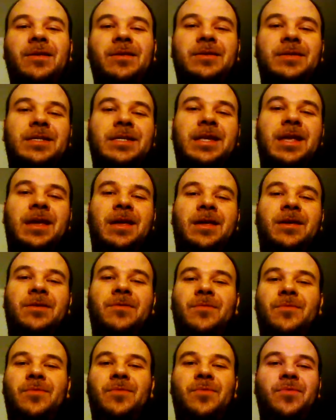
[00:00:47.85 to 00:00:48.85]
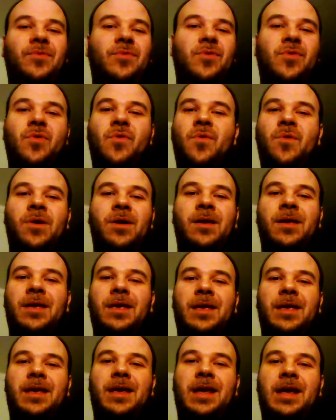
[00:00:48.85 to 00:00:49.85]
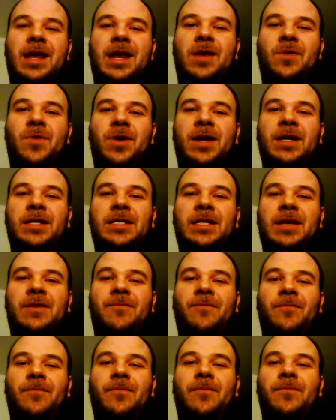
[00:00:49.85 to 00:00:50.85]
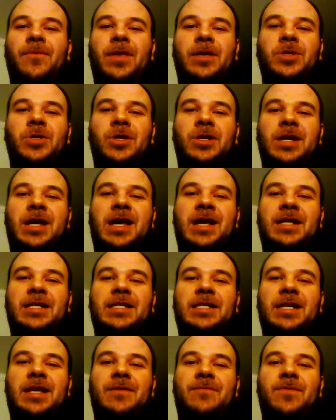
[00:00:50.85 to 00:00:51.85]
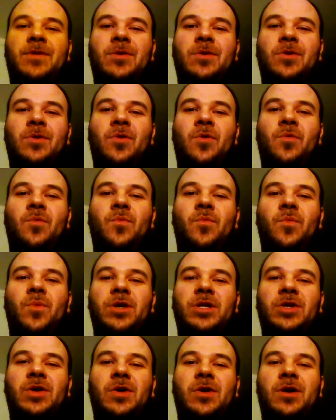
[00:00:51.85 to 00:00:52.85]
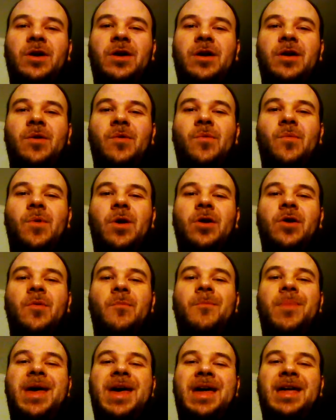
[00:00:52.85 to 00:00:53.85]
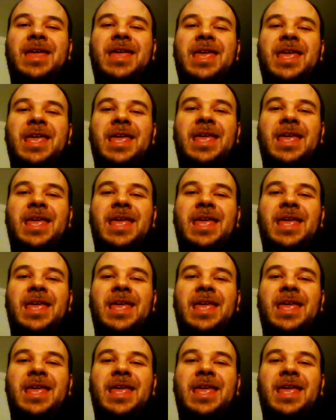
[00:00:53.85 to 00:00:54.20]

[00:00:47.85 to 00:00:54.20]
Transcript: Still, anyways, if Fletcher Cox, if you do return, welcome back.